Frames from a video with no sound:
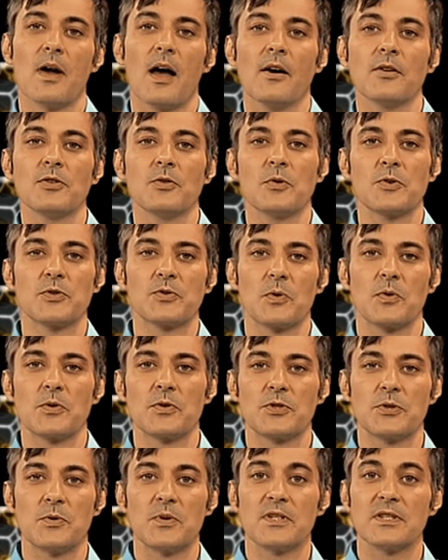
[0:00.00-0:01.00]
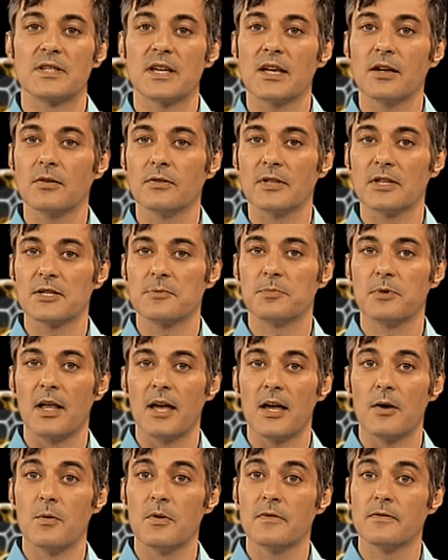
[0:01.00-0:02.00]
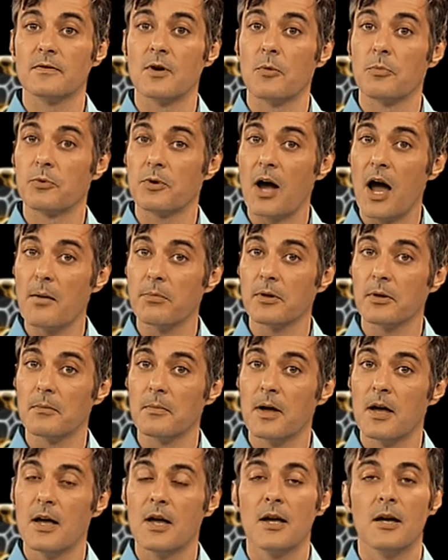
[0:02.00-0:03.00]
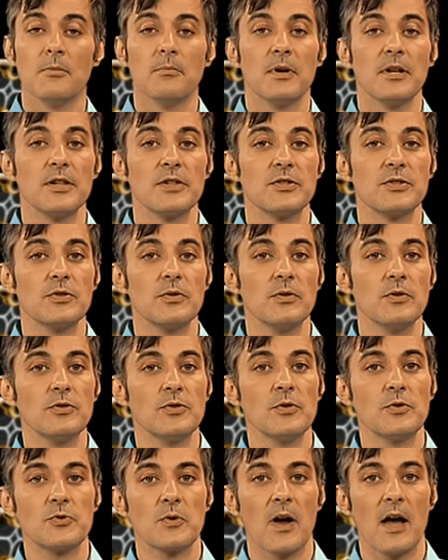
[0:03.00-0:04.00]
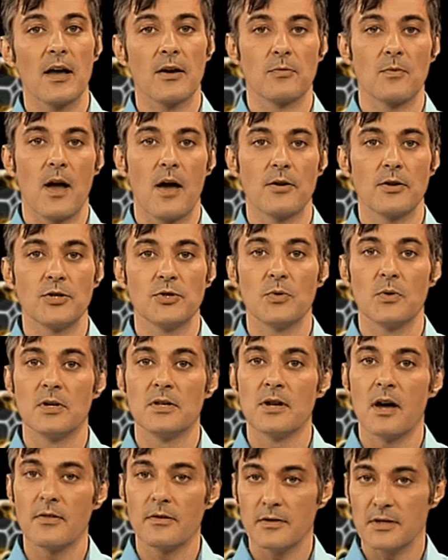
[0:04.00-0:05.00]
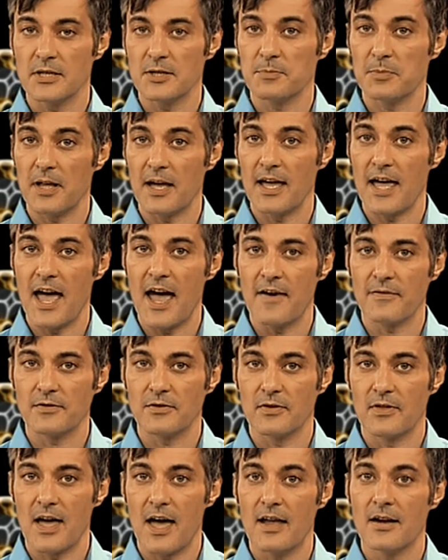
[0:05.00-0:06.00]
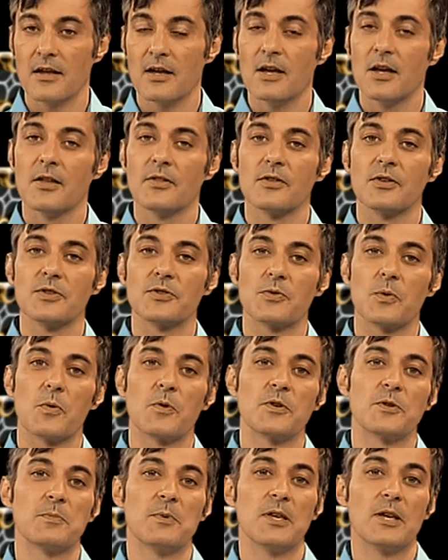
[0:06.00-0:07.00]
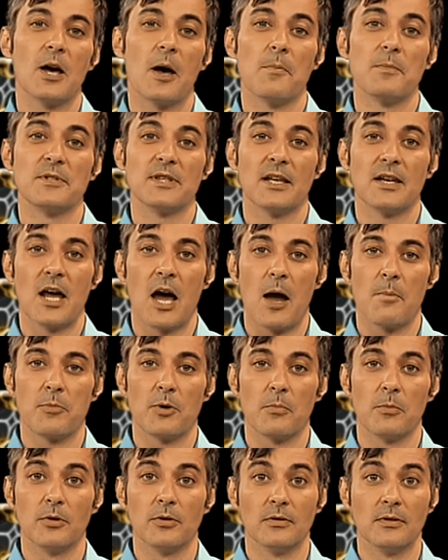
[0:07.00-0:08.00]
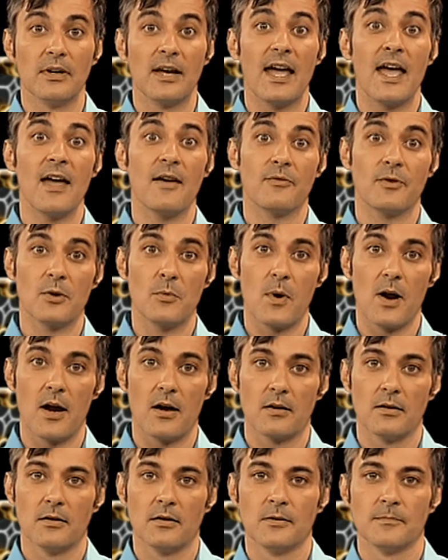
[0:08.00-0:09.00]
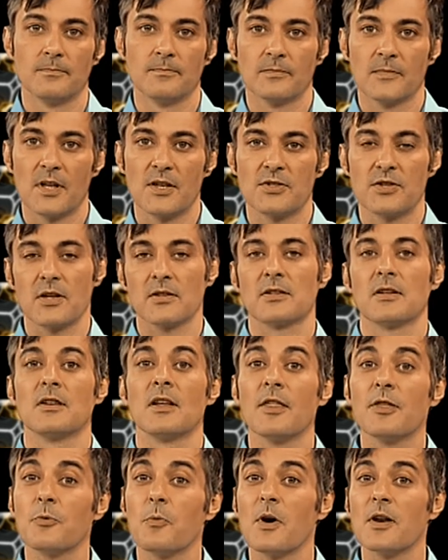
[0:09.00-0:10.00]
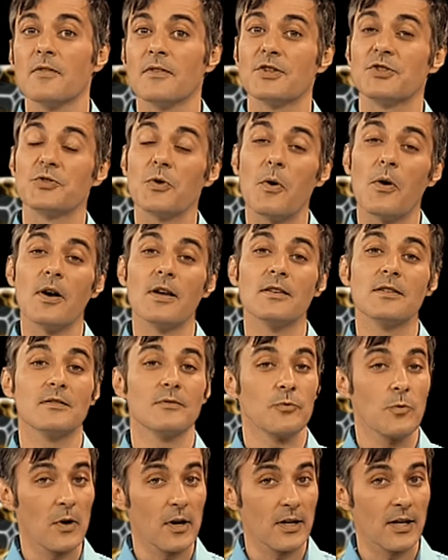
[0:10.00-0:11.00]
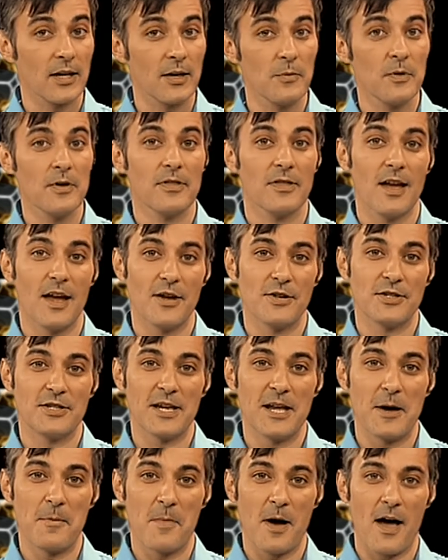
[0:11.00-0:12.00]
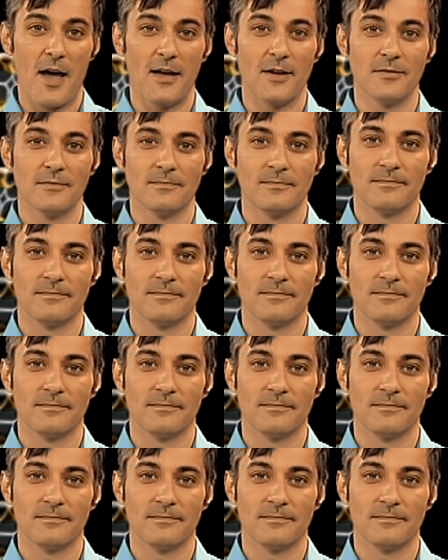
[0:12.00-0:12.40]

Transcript: route your source to a single display with no problem, but as soon as you try and route it to another display after that, the source becomes inoperable, everywhere. It's just another one of the joys of working with HDMI.